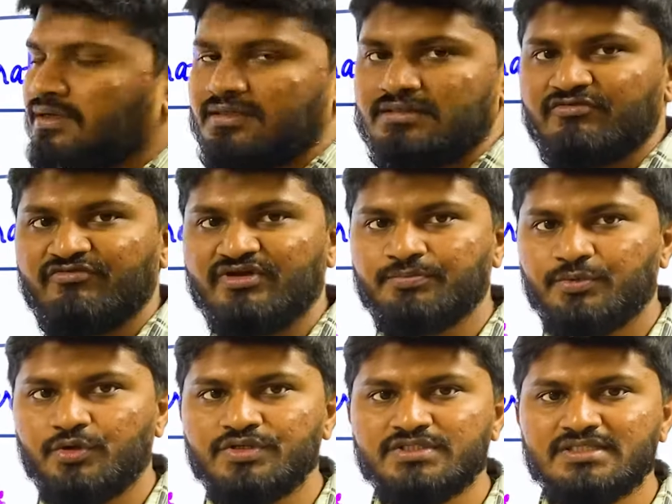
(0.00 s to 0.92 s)
The fig
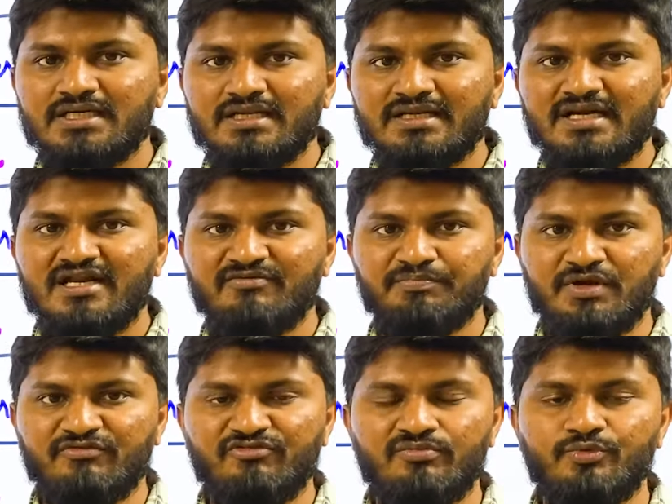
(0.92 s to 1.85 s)
produces certain kind of
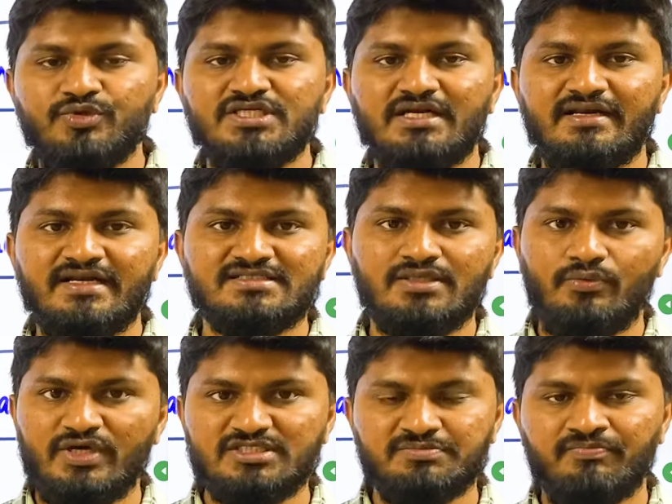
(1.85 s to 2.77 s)
perfume which attracts the
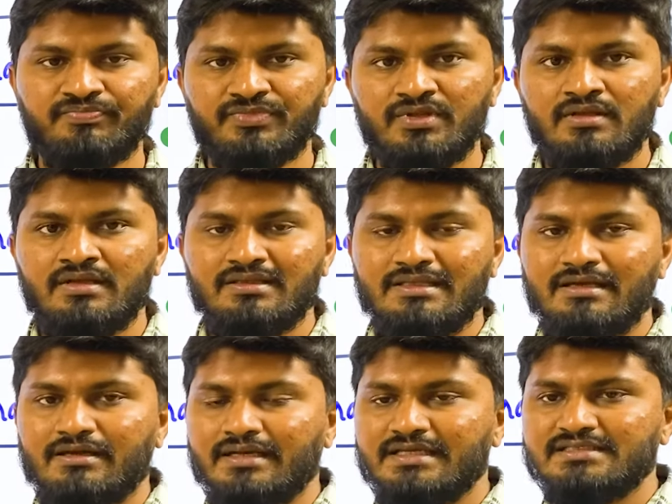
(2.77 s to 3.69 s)
wasp.
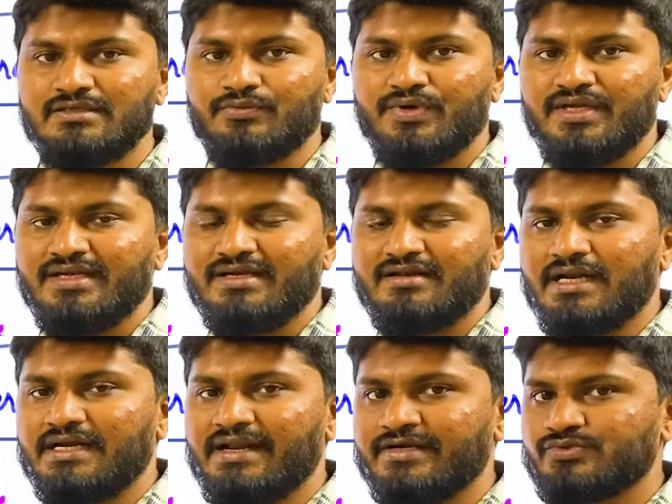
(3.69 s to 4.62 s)
The reason why it
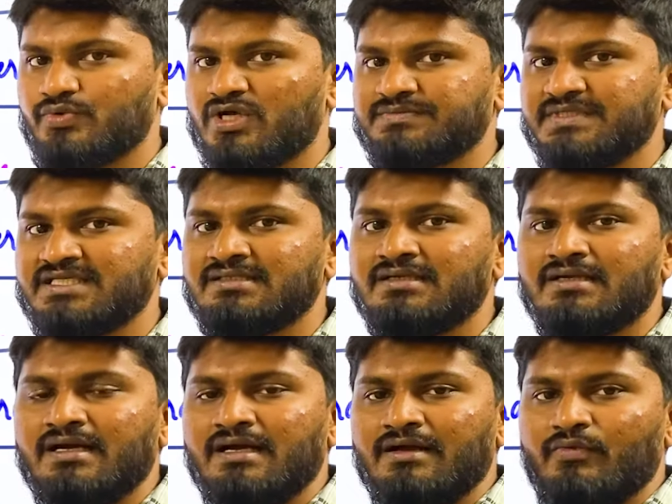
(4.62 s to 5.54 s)
attracts wasps is
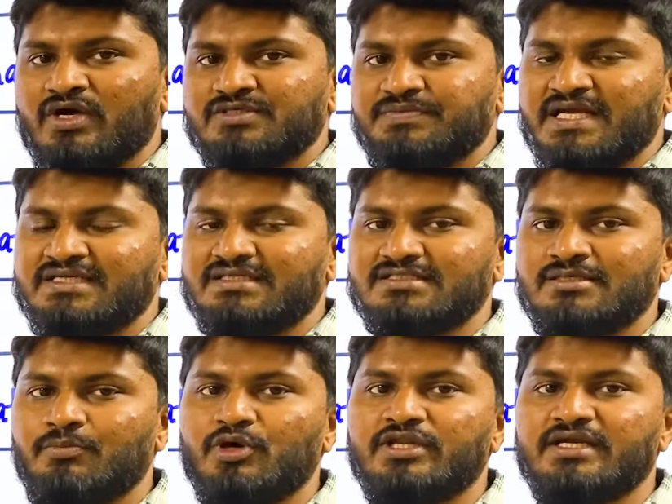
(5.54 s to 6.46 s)
wasps act as a
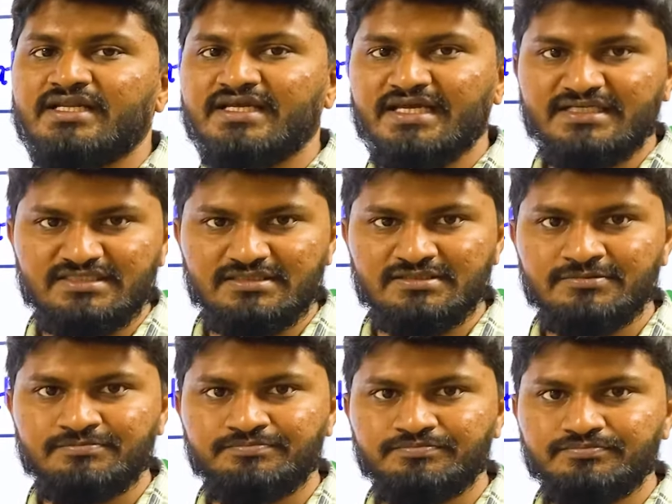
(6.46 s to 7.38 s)
pollinating agents.
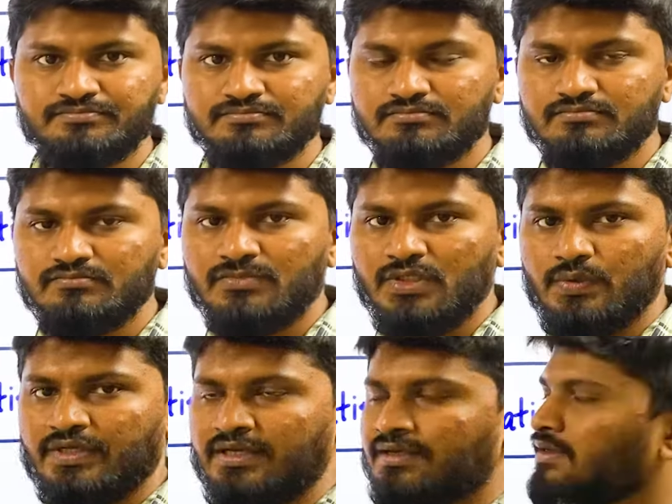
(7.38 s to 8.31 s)

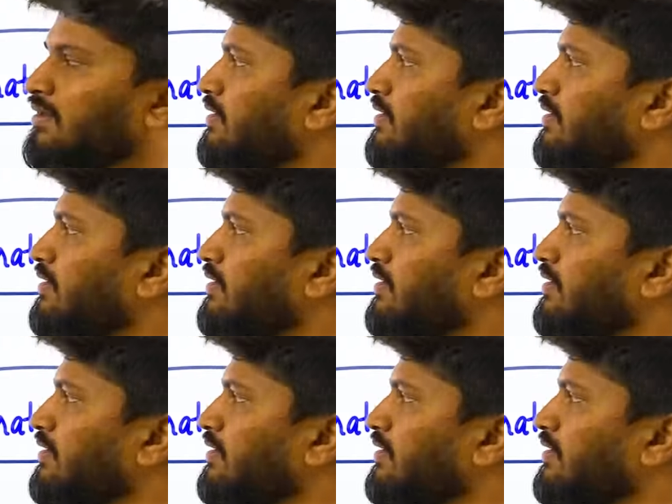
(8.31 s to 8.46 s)
Okay,